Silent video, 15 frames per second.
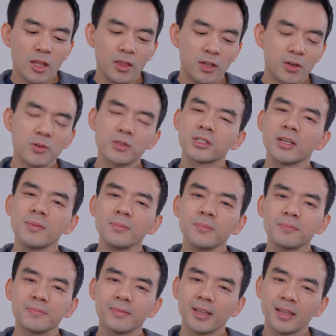There's
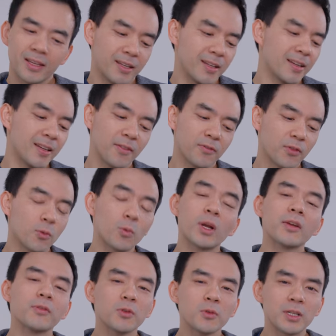some, like, for
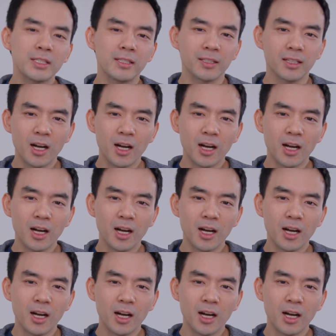whatever reason,